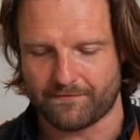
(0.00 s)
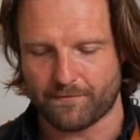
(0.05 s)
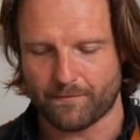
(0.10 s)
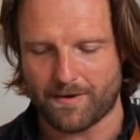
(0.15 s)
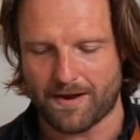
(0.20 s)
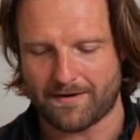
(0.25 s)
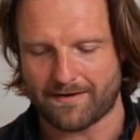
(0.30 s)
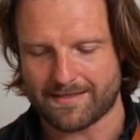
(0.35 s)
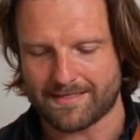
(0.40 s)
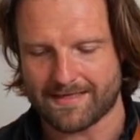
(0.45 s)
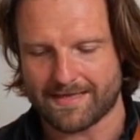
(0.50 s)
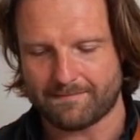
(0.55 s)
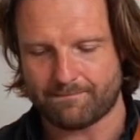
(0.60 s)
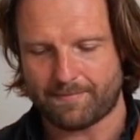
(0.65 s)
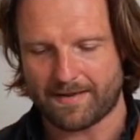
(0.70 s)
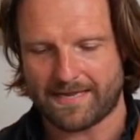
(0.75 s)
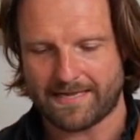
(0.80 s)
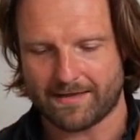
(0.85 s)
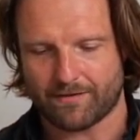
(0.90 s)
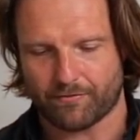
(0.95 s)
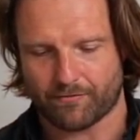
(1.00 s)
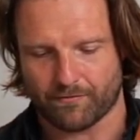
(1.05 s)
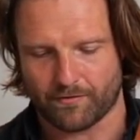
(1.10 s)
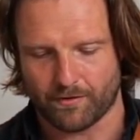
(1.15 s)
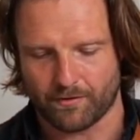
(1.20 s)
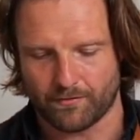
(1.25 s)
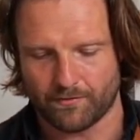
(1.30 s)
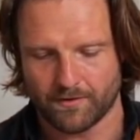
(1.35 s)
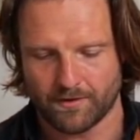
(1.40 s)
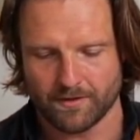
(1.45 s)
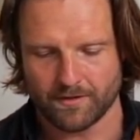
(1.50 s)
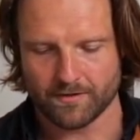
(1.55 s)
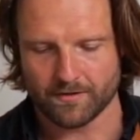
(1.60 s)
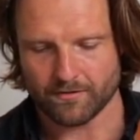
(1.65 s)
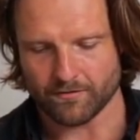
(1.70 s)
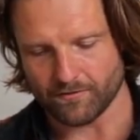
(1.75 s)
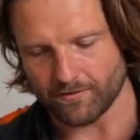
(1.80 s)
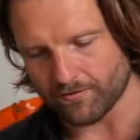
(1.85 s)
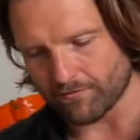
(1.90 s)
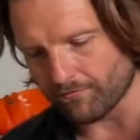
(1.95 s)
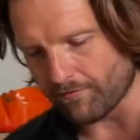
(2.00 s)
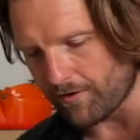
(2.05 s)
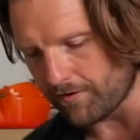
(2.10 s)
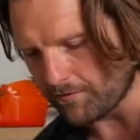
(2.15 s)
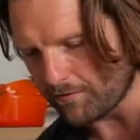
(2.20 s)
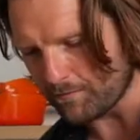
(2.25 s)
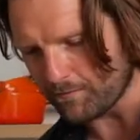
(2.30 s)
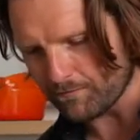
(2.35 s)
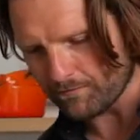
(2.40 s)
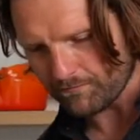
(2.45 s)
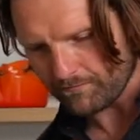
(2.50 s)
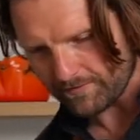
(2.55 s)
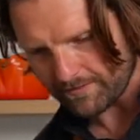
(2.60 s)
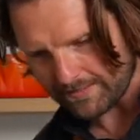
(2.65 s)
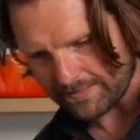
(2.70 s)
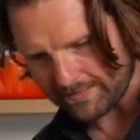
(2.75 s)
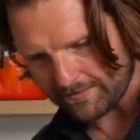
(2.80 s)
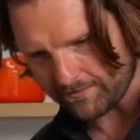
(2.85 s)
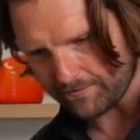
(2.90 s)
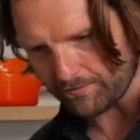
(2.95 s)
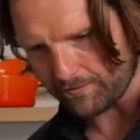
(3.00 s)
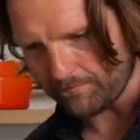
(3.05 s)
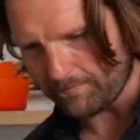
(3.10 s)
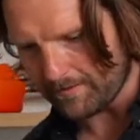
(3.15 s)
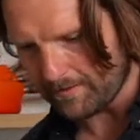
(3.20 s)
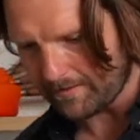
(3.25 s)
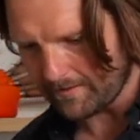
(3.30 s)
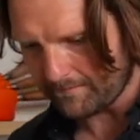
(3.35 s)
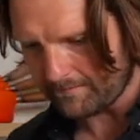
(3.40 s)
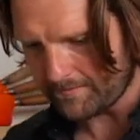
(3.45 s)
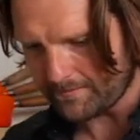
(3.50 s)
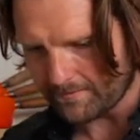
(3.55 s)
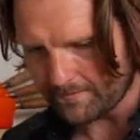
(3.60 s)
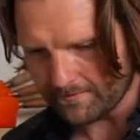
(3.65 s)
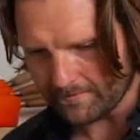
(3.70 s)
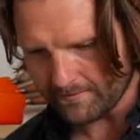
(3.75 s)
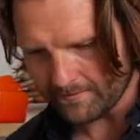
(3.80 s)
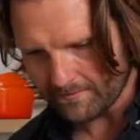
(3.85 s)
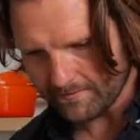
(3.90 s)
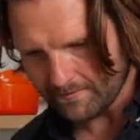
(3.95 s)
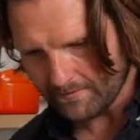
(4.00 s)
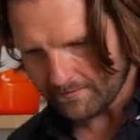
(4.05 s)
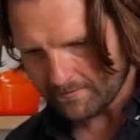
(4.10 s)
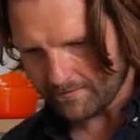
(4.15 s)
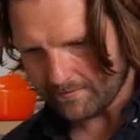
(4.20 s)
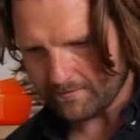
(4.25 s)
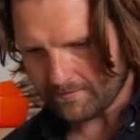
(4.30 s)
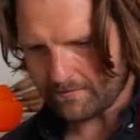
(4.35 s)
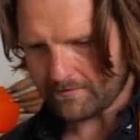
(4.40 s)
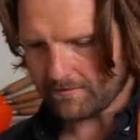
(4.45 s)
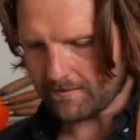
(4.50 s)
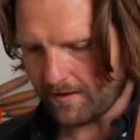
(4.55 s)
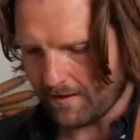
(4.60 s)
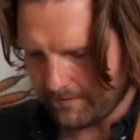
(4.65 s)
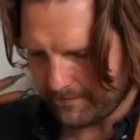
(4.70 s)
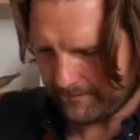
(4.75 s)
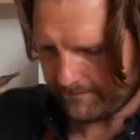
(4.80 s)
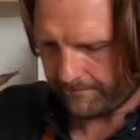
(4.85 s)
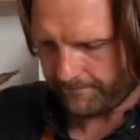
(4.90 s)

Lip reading: from where it did peek through during the roast was really superb. So,